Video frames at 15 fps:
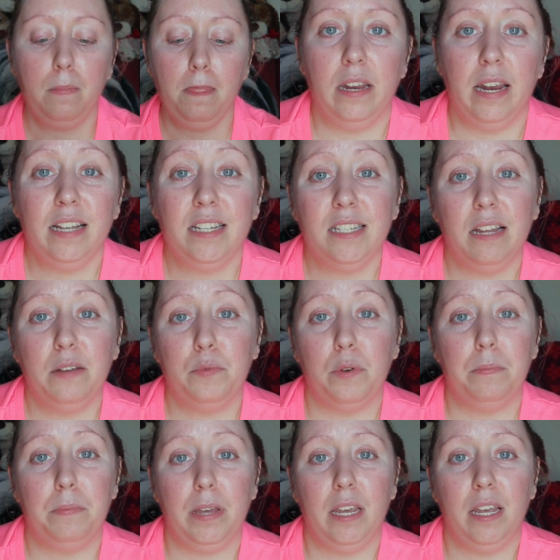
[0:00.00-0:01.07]
The next thing
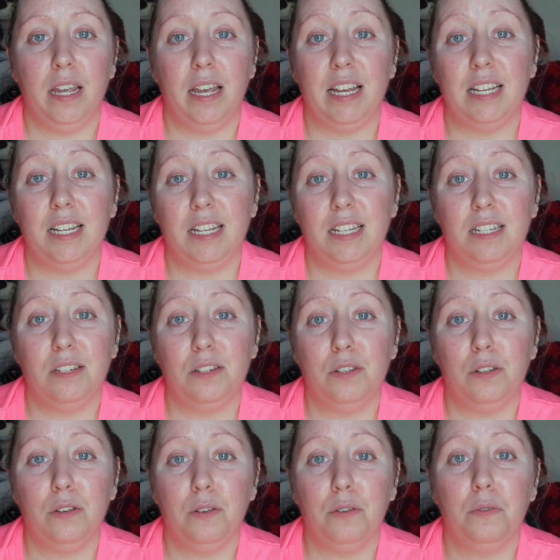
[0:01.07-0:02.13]
would be is
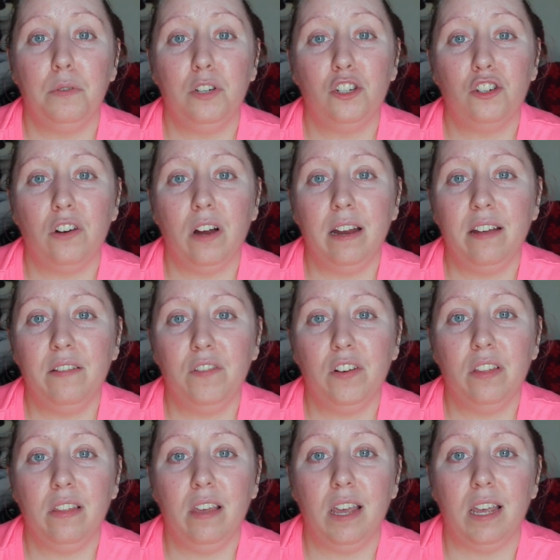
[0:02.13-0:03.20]
to try
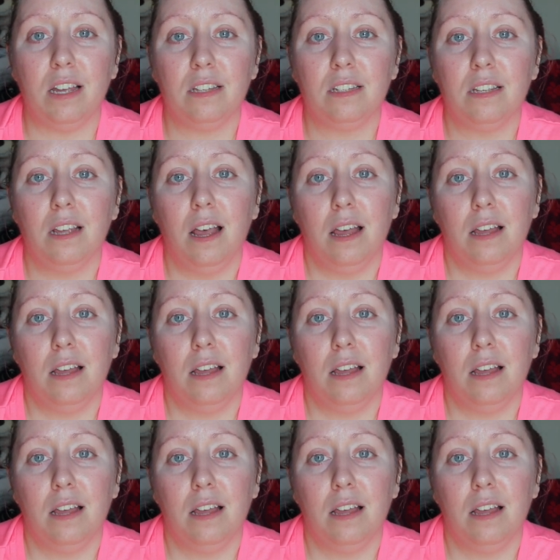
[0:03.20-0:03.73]
different things.